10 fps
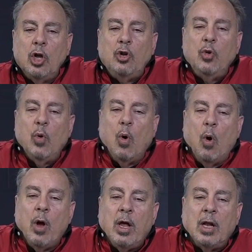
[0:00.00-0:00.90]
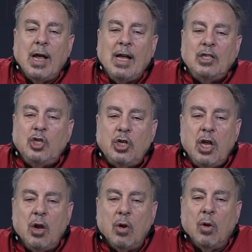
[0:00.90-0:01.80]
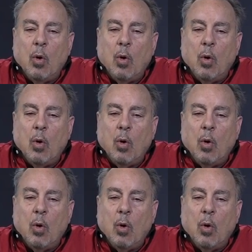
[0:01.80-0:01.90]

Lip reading: to oil engineer